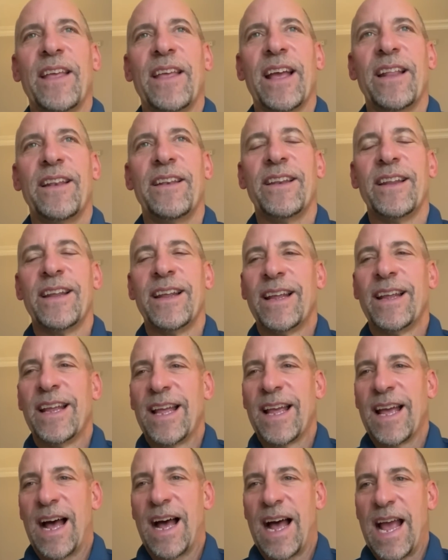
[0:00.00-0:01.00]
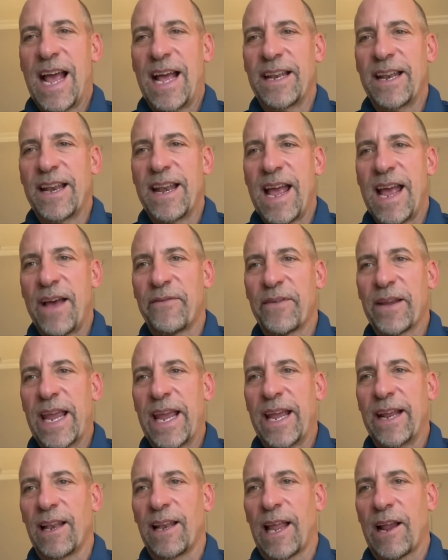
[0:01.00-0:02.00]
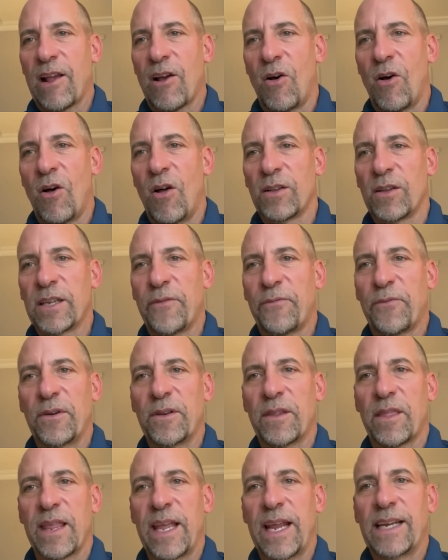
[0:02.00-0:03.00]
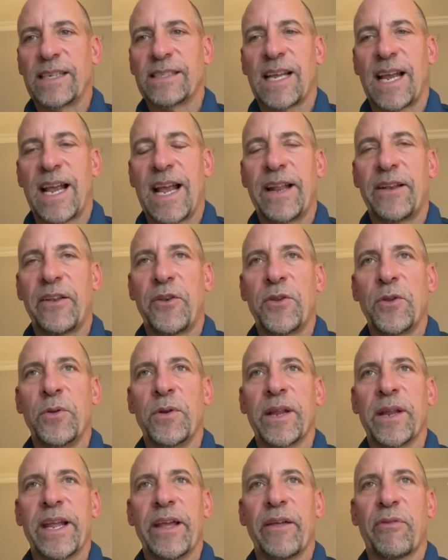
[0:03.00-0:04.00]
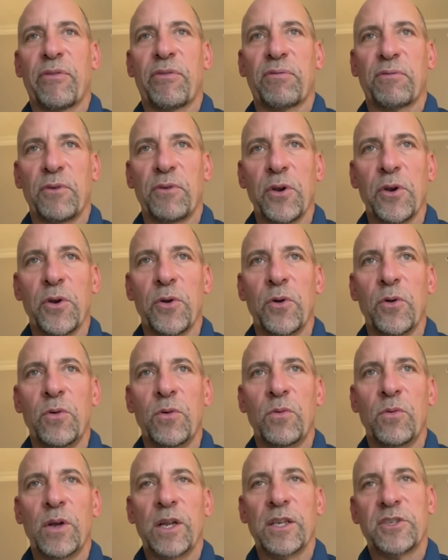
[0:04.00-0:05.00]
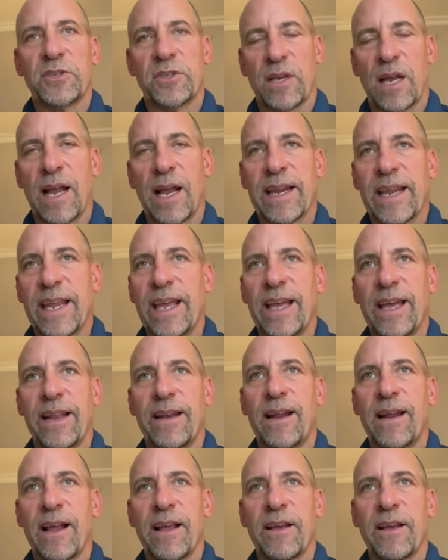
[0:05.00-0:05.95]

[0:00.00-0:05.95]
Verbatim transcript: and then I had to navigate like all different things I had to do to get through, which I get.